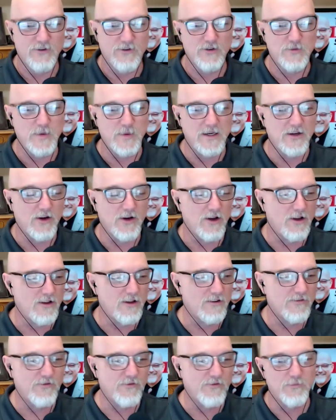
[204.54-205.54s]
There's been
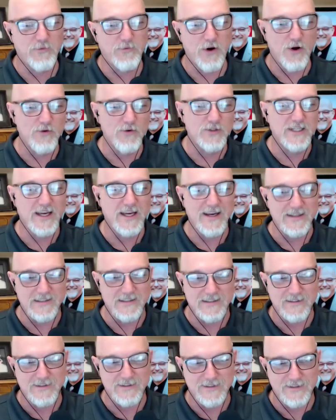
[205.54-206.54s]
calls for
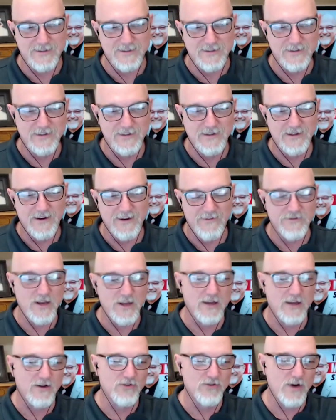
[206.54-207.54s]
protests. If
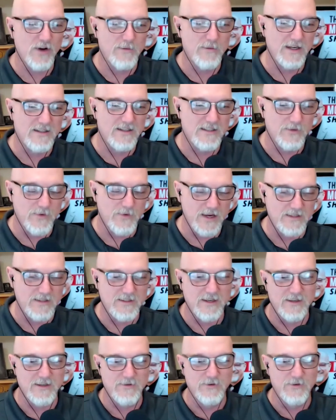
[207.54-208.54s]
Donald Trump gets
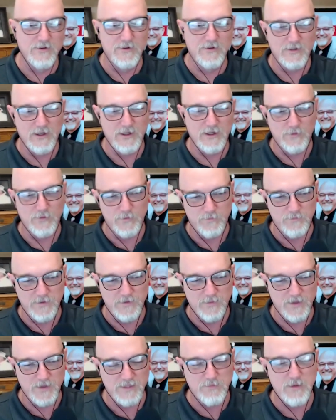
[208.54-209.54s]
arrested, you know,
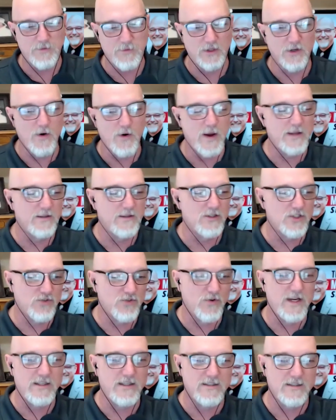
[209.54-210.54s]
he wants people to go out in the
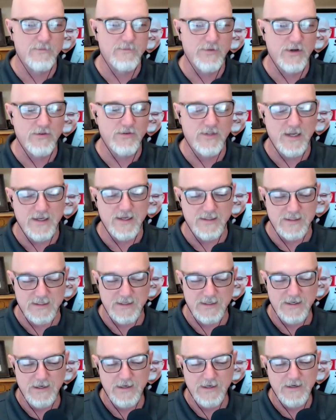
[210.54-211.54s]
streets and
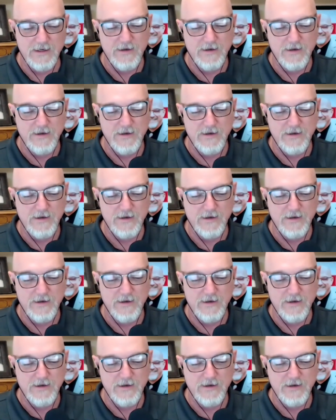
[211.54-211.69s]
protest.